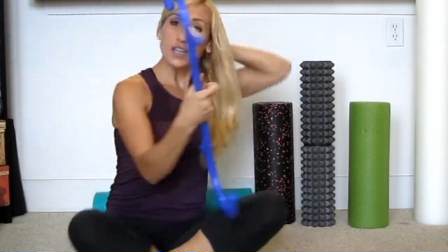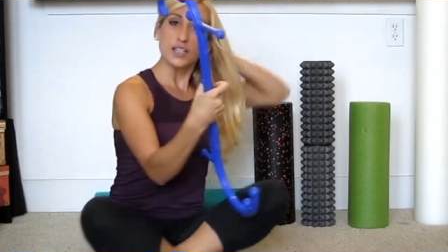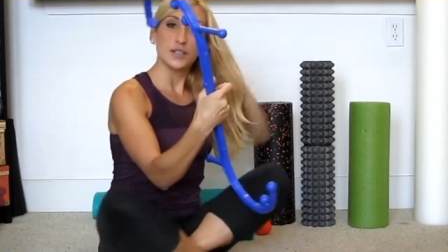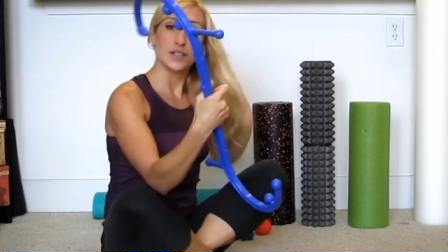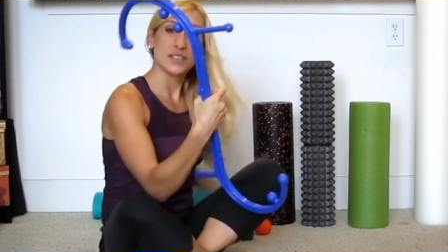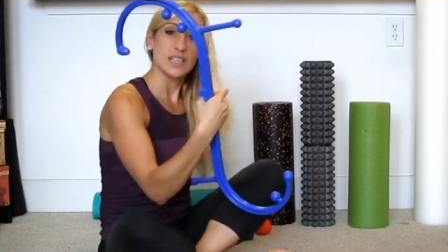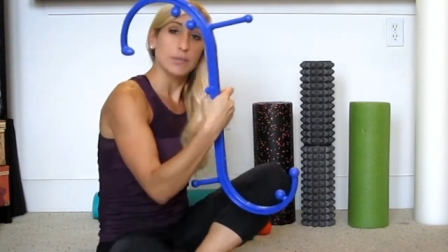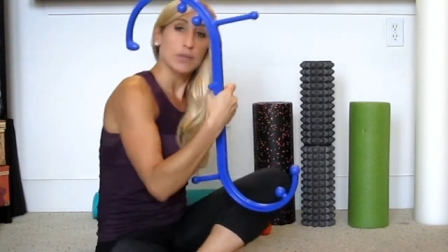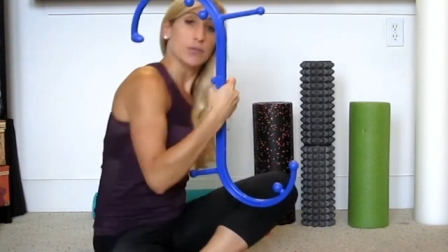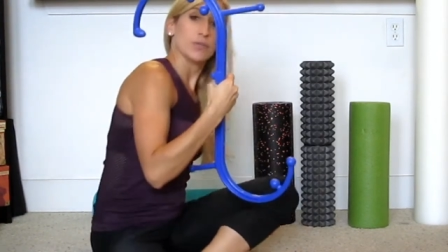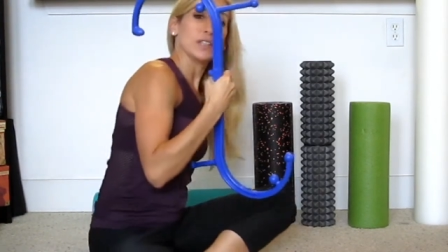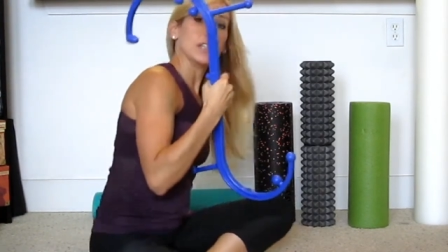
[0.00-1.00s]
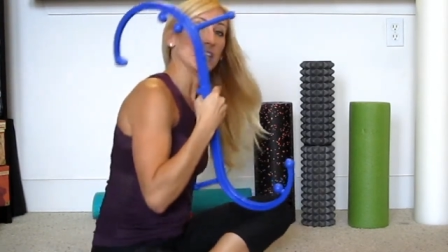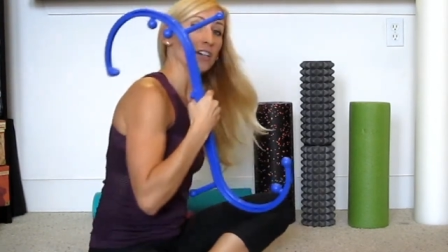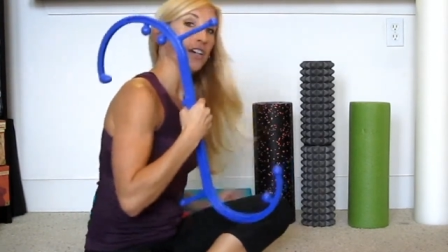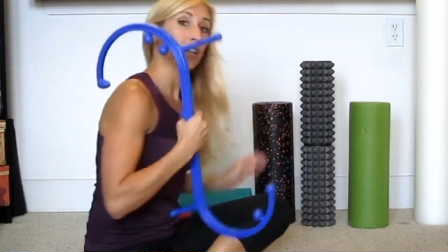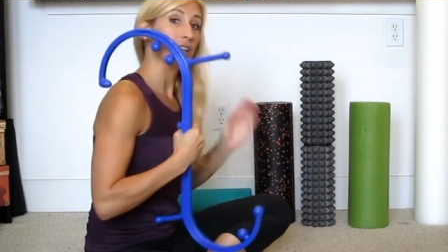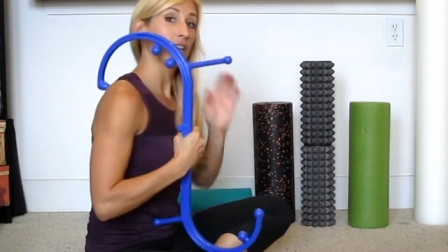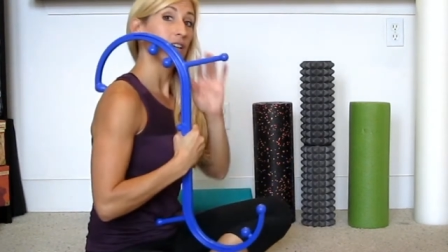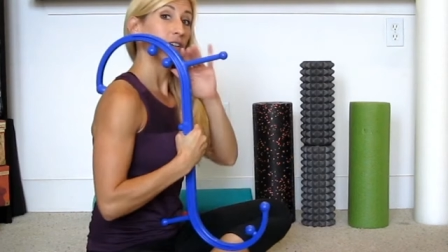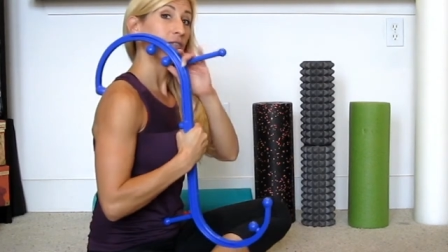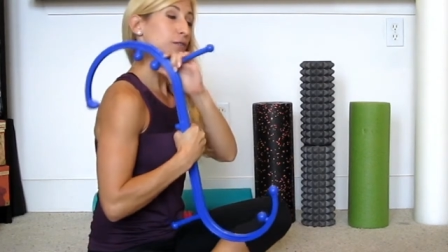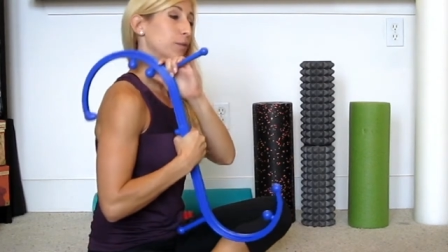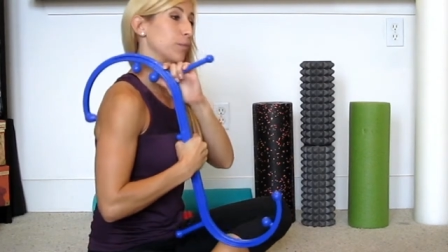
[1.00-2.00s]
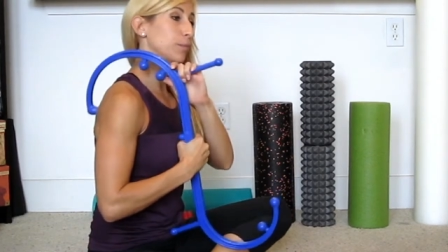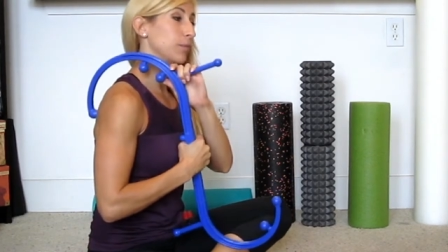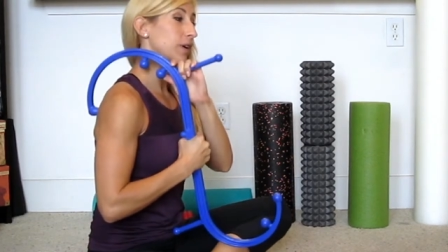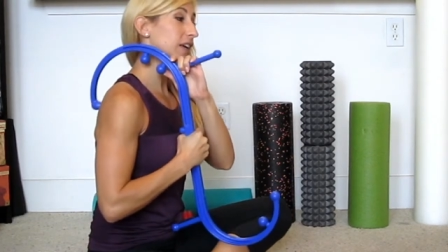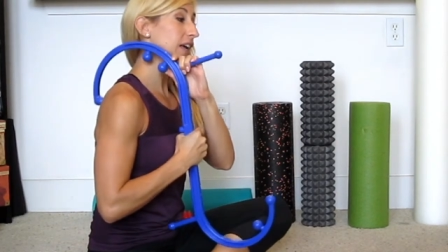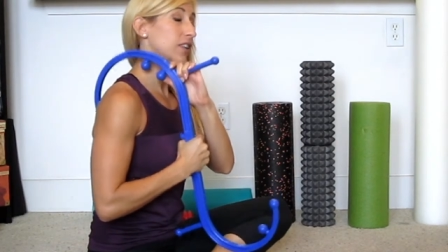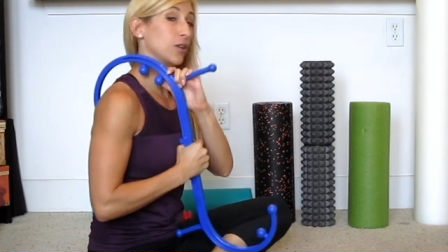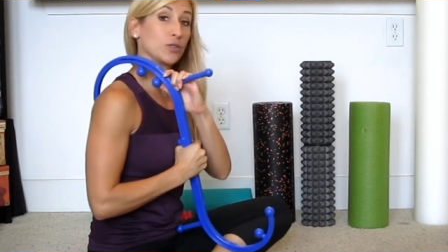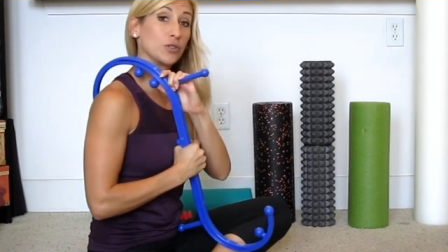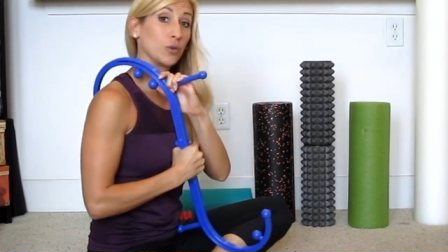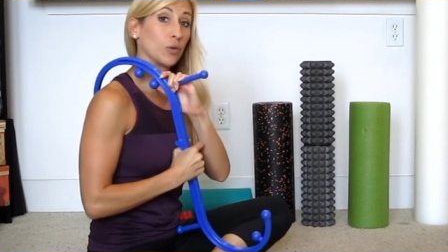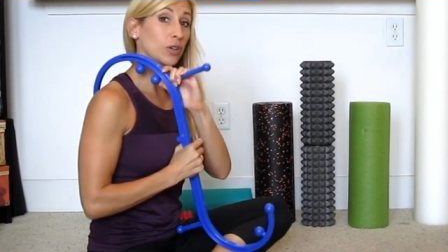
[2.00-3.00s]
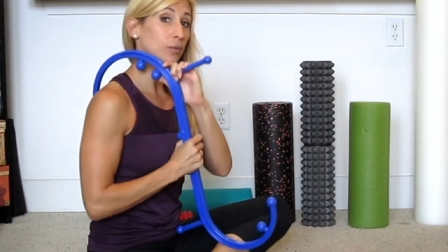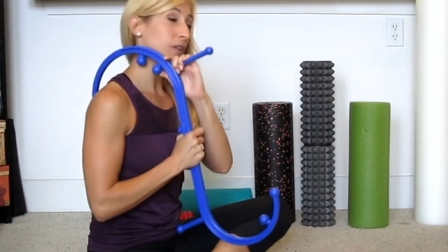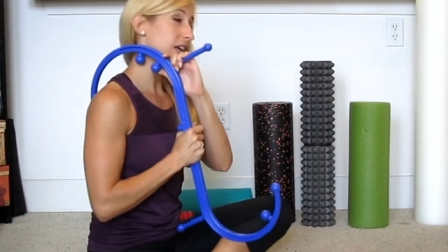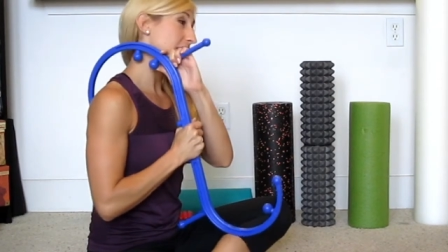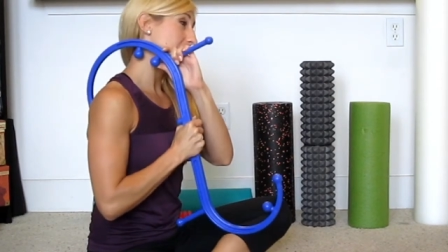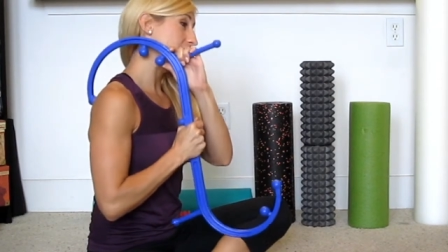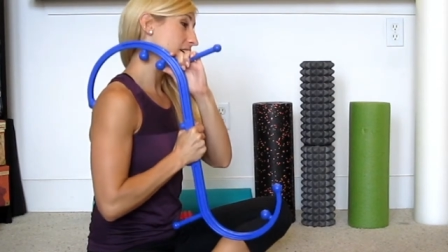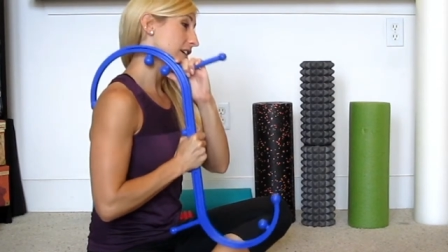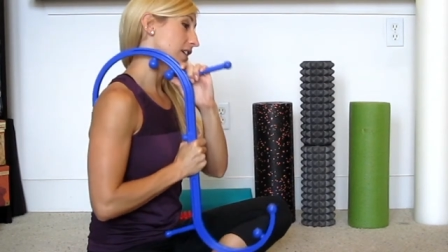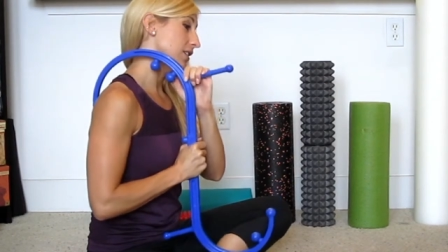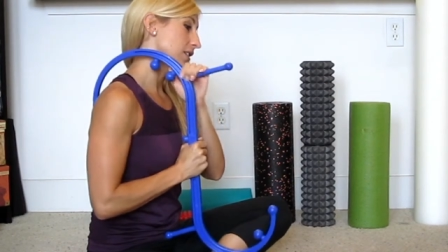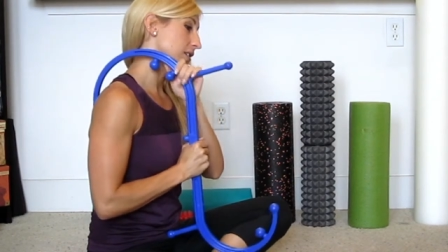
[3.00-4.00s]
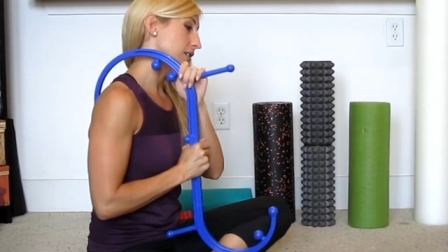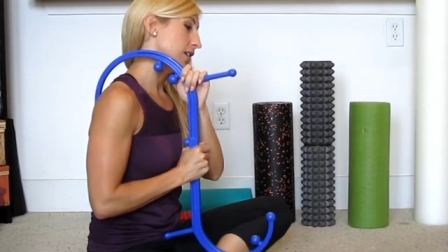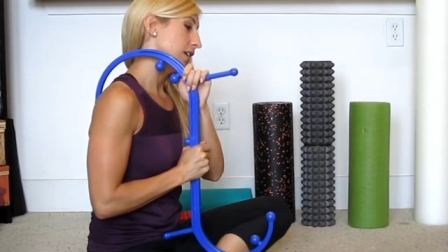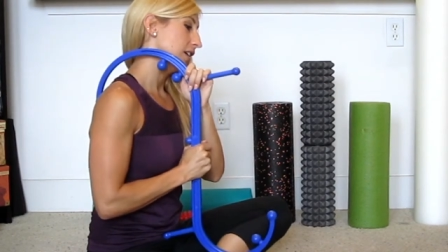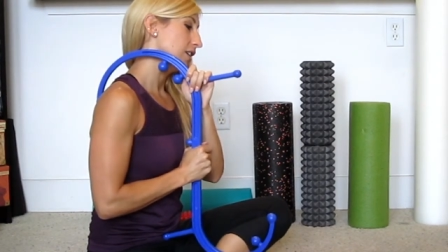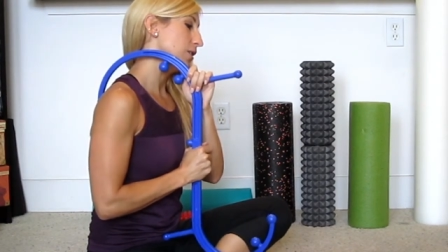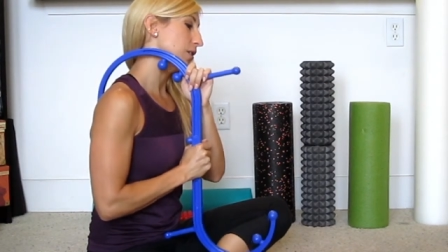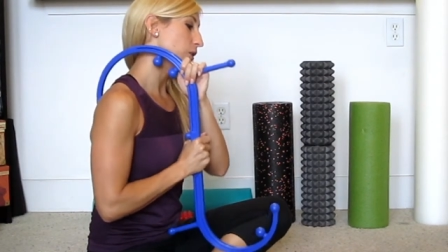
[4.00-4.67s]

So this can be really good for, again, those shoulder blade areas. So you